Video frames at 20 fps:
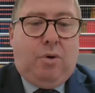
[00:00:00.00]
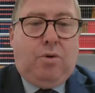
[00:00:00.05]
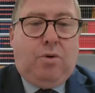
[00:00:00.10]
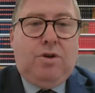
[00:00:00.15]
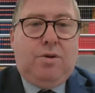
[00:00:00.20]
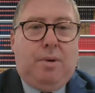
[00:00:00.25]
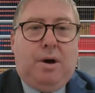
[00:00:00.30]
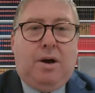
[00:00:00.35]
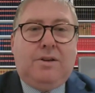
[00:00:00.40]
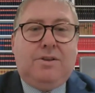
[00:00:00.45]

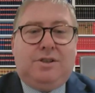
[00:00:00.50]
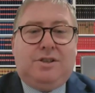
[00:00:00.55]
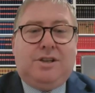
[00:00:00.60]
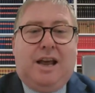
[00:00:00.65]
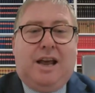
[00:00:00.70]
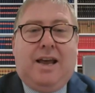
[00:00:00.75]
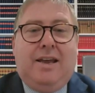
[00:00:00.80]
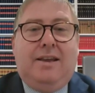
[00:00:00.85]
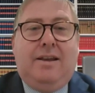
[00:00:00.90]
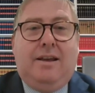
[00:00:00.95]
Or you might
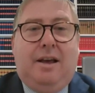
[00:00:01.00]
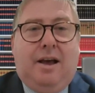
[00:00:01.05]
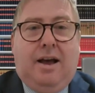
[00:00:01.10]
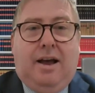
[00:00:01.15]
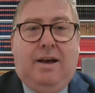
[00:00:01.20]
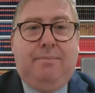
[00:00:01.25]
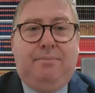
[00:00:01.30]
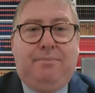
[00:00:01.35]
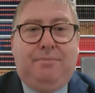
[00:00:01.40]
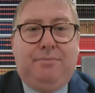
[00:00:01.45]
say
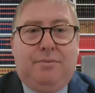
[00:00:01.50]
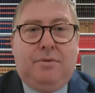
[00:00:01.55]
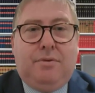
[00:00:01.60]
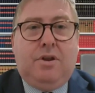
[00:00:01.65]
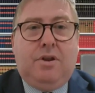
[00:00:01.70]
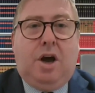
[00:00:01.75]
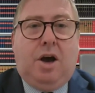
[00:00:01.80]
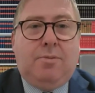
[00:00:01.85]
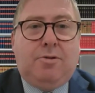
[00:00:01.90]
the